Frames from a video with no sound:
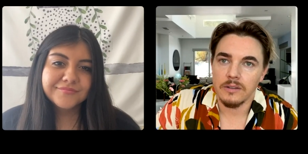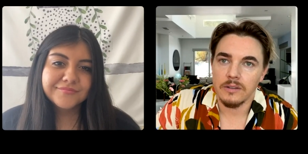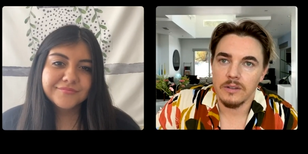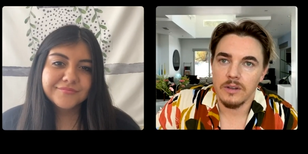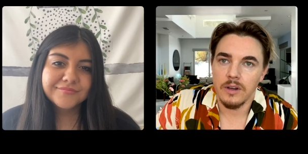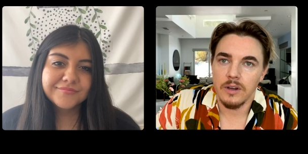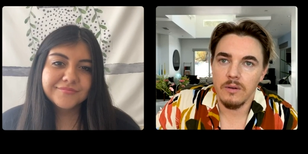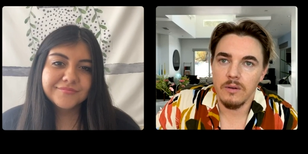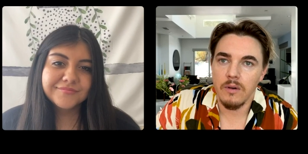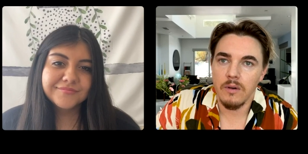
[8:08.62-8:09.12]

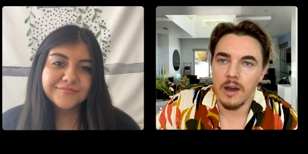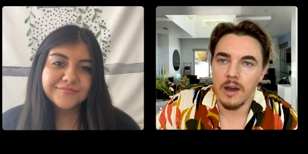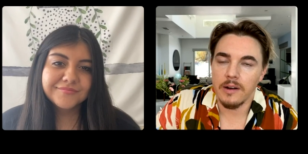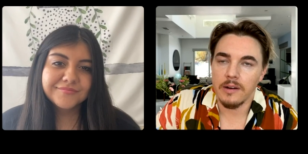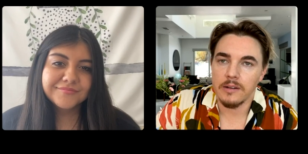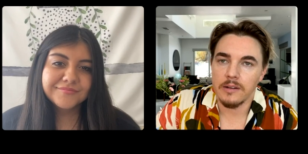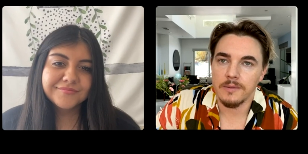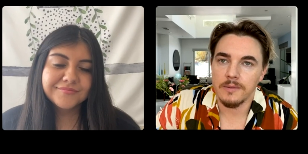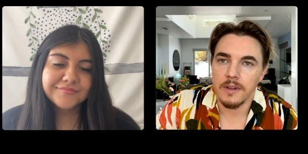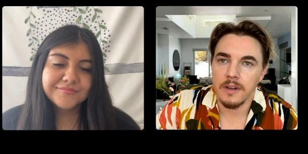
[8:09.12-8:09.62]
Speaker 1: two
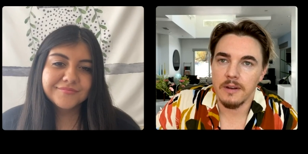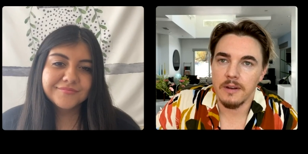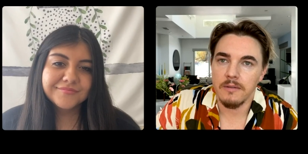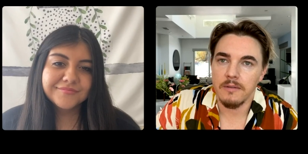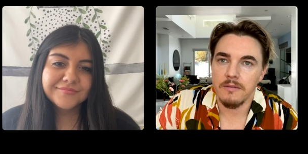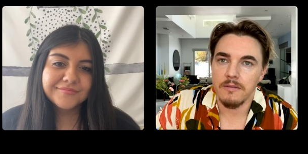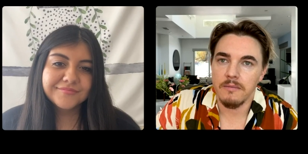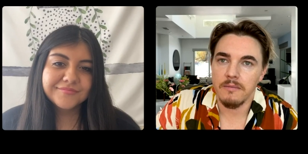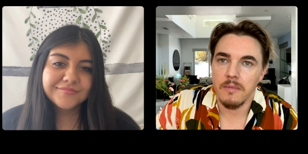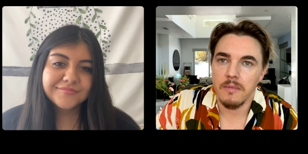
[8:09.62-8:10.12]
writers by the name
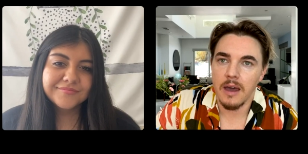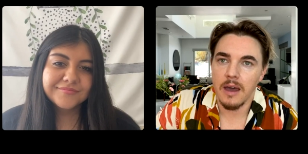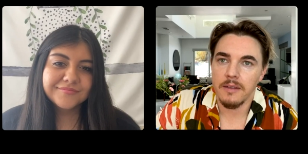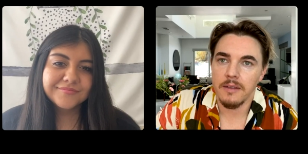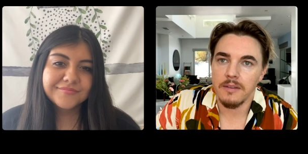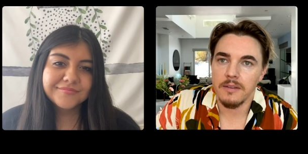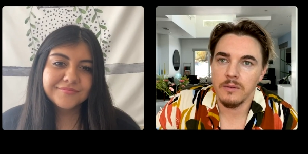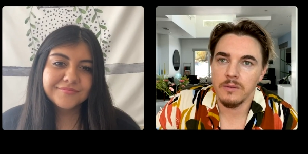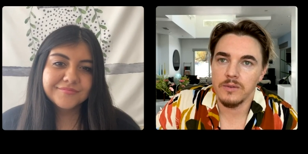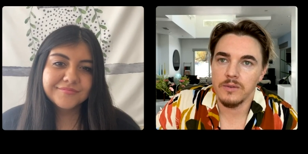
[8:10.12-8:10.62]
of
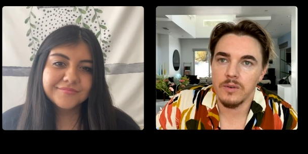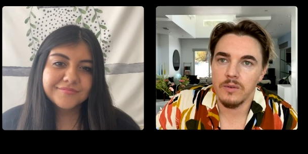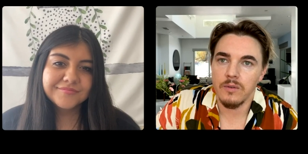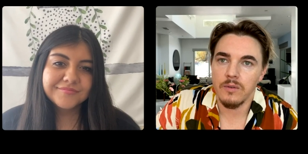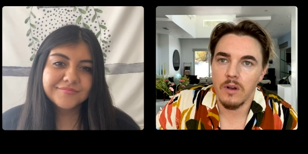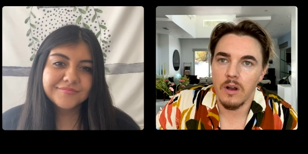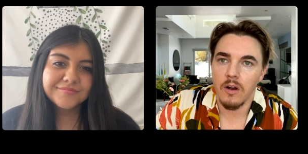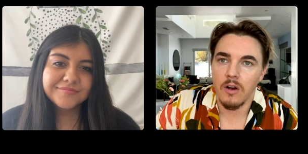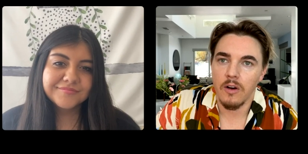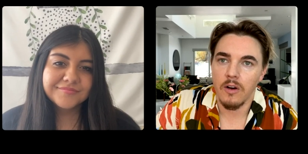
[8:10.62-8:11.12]
Matthew
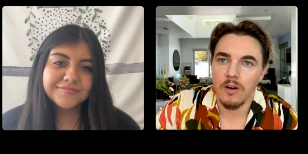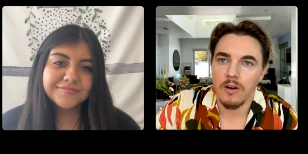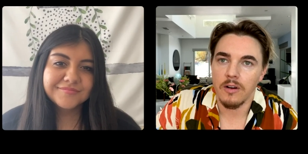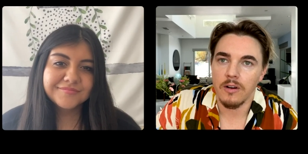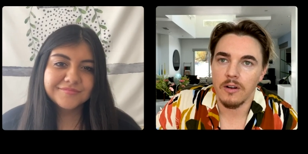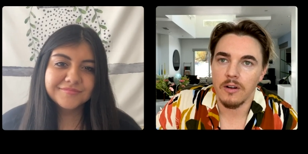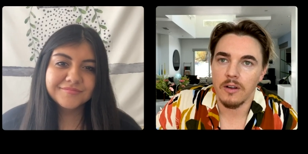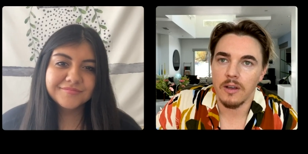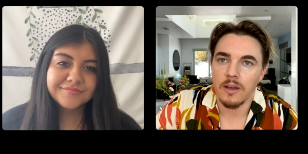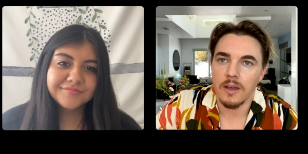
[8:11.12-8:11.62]

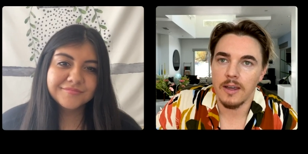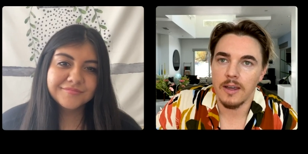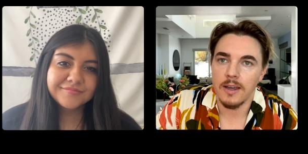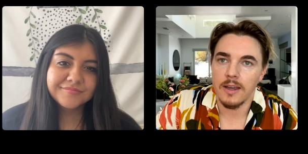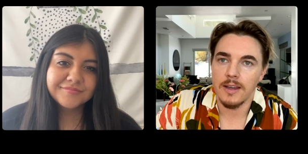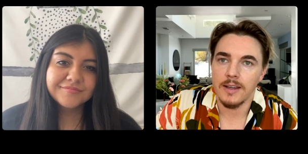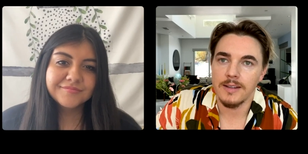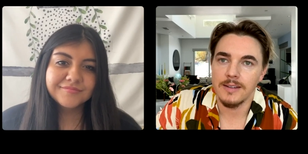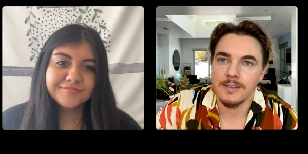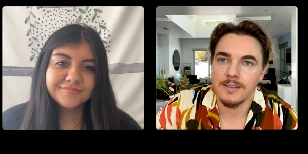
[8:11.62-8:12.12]
Gerrard
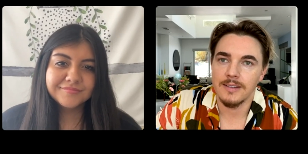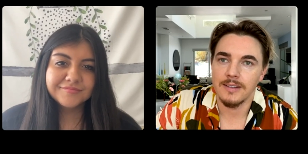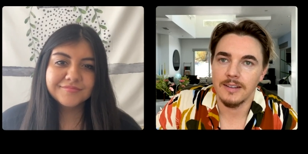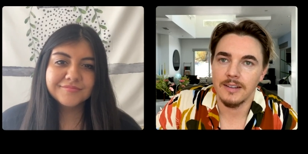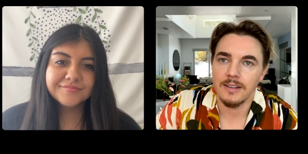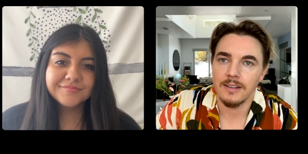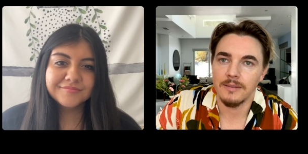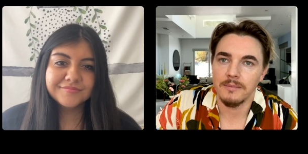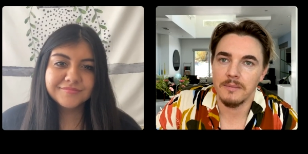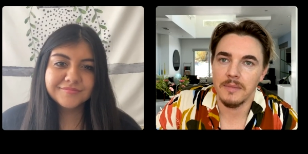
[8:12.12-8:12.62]
and,
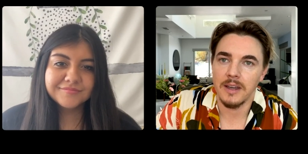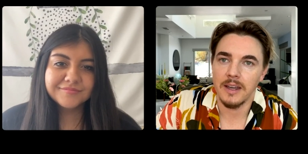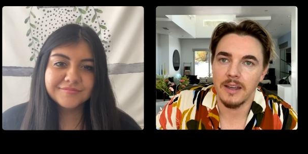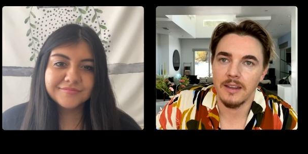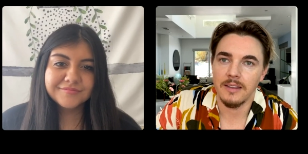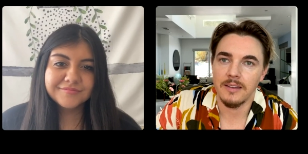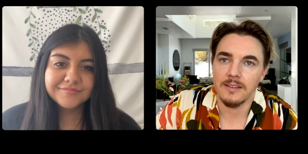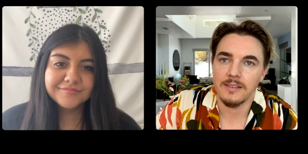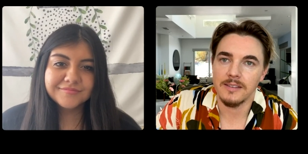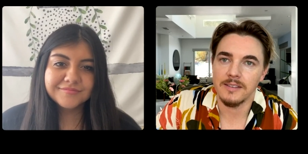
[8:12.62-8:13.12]
man,
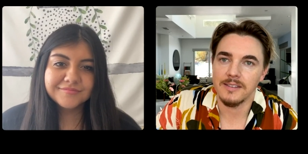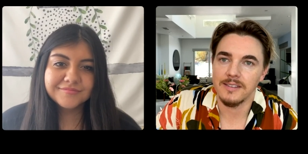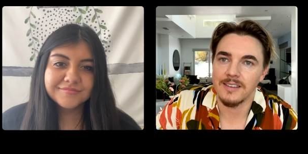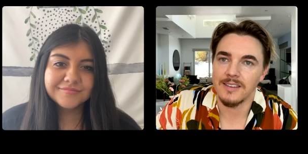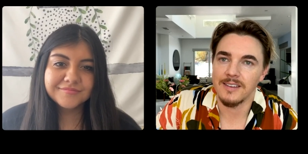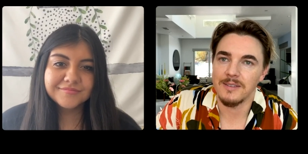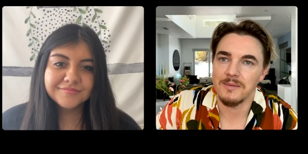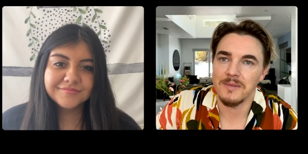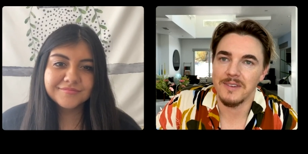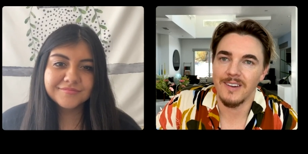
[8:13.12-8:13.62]
this is
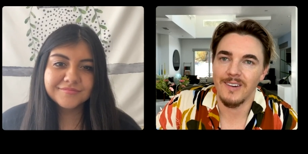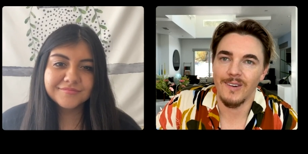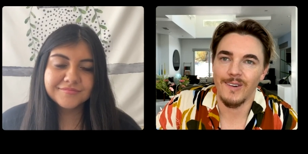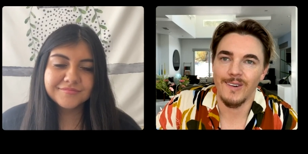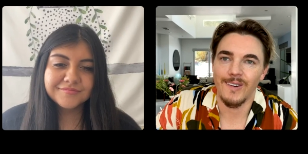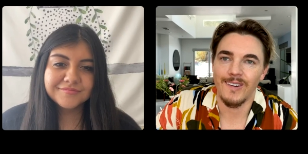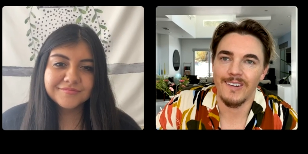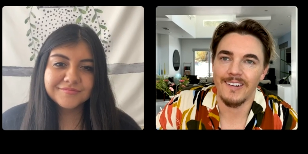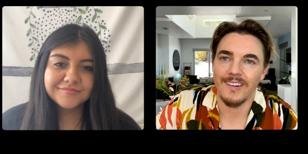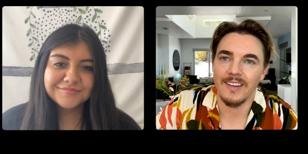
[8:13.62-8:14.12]
going to be
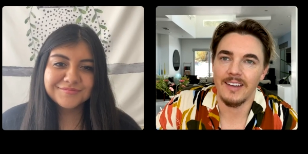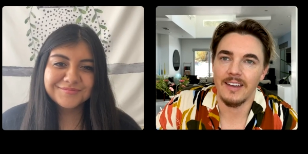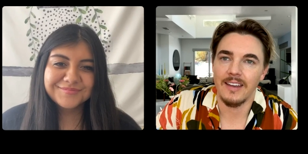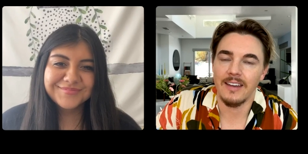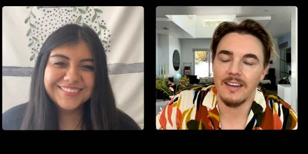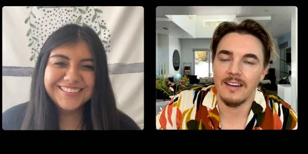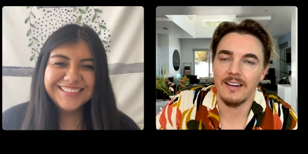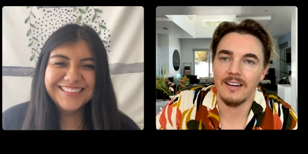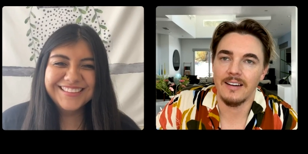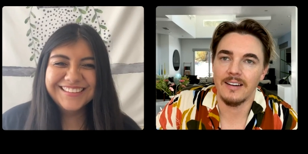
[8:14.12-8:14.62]
hard.
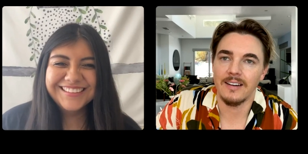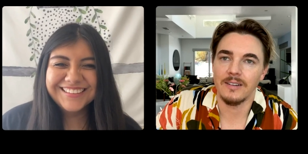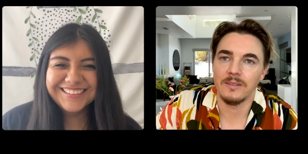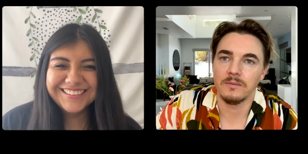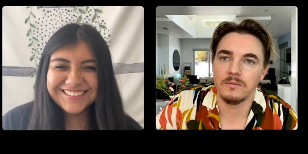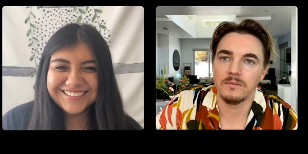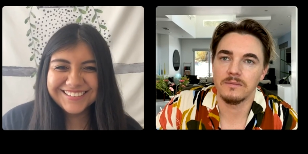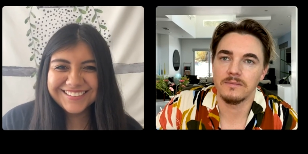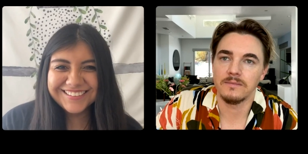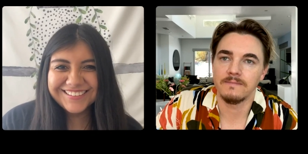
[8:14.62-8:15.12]

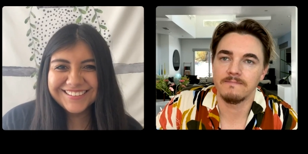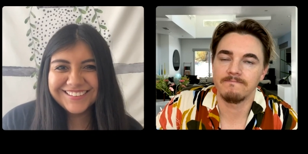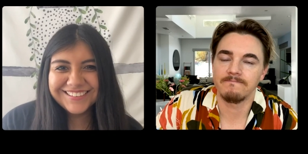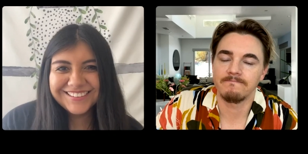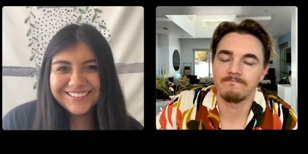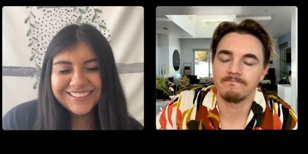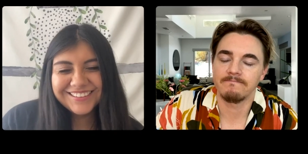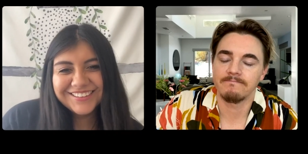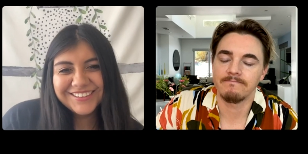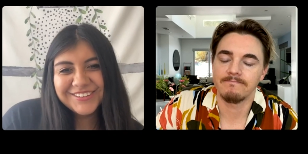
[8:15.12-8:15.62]
I
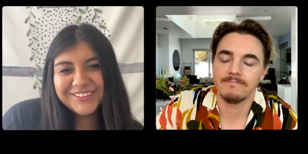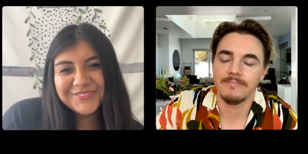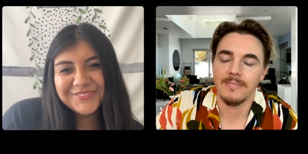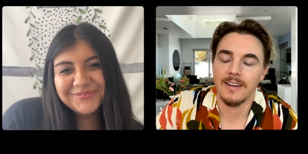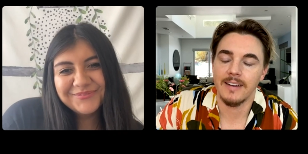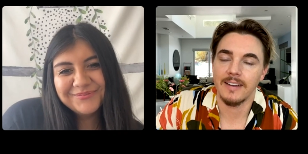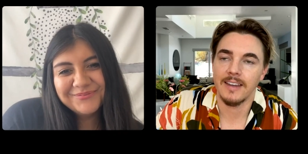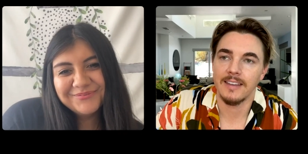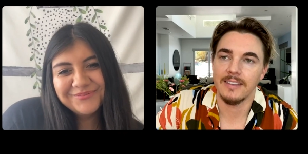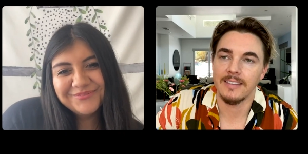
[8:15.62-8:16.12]

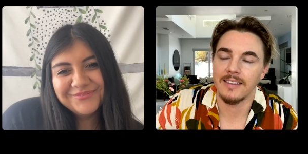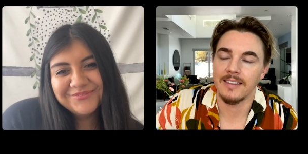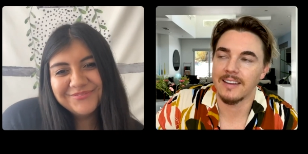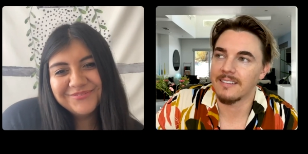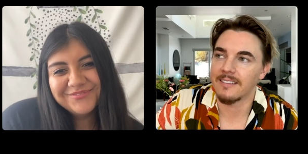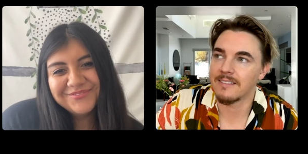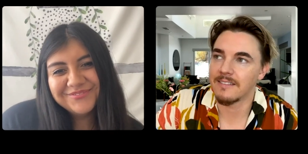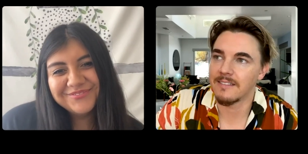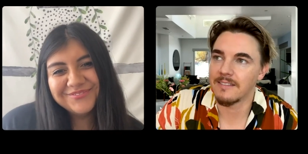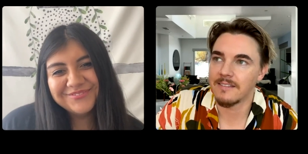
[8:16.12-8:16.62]
can't think
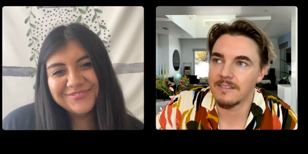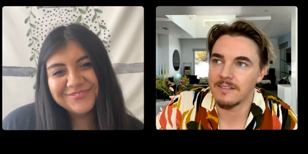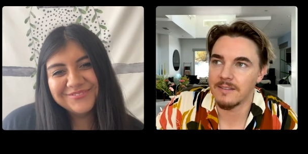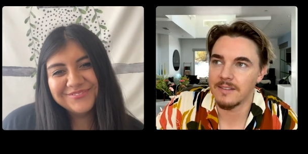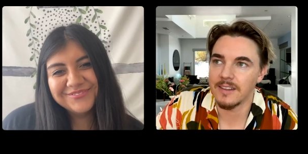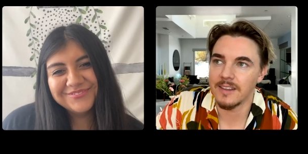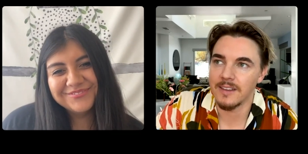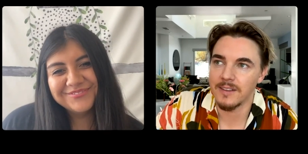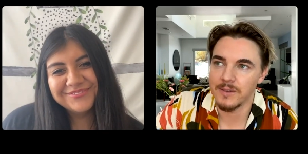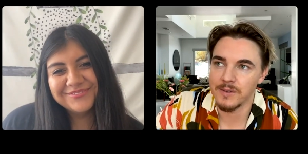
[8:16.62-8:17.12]
of
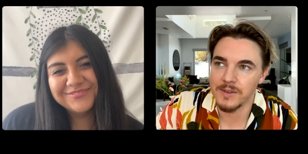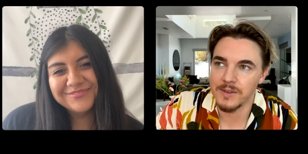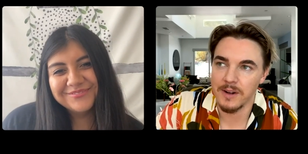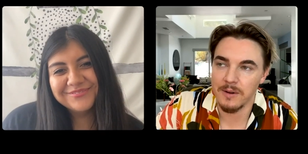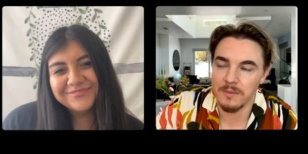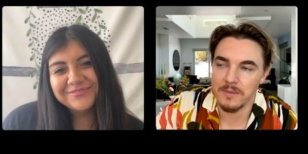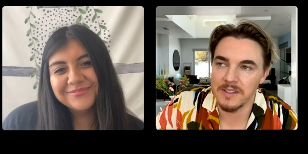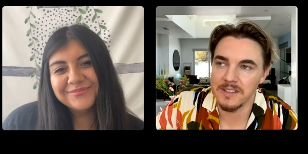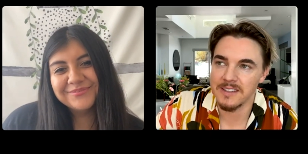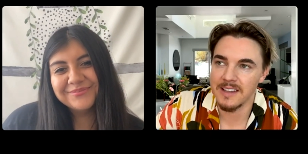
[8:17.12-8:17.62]
the other
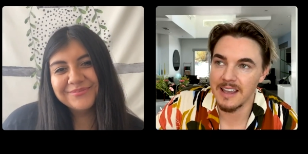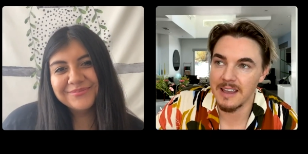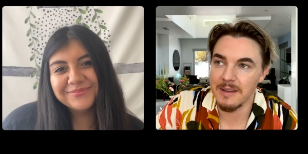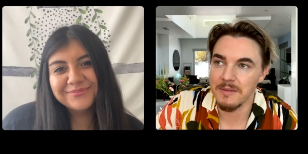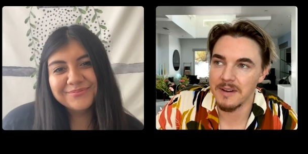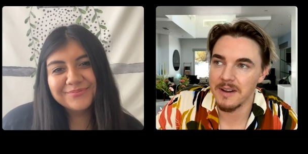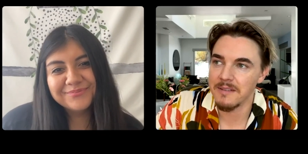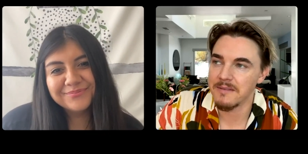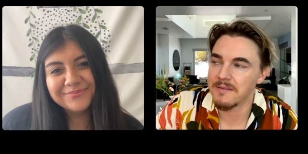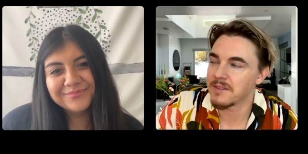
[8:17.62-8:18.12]
gentleman's name
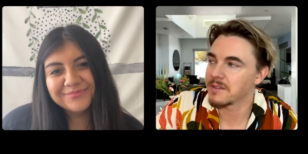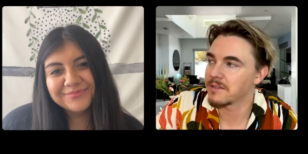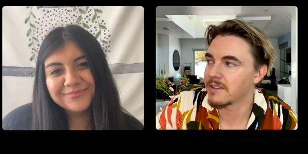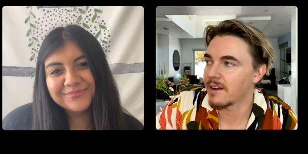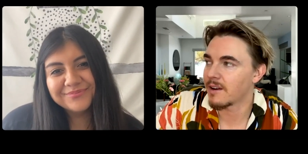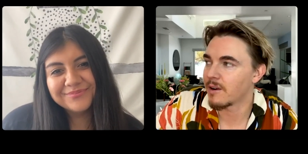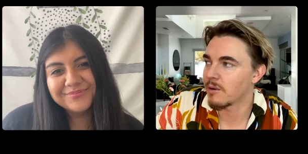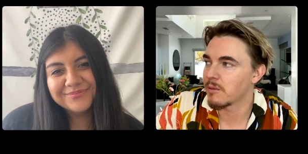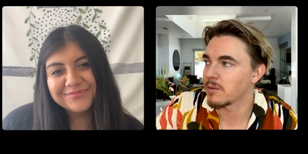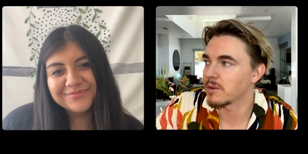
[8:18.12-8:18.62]
and I feel
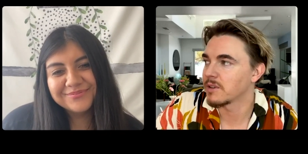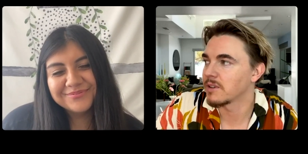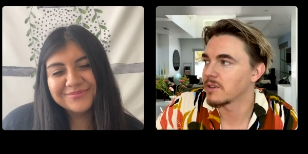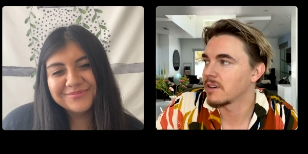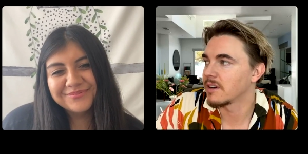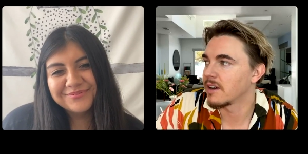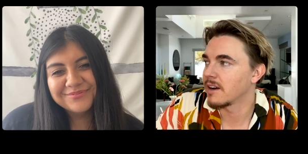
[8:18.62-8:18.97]
terrible.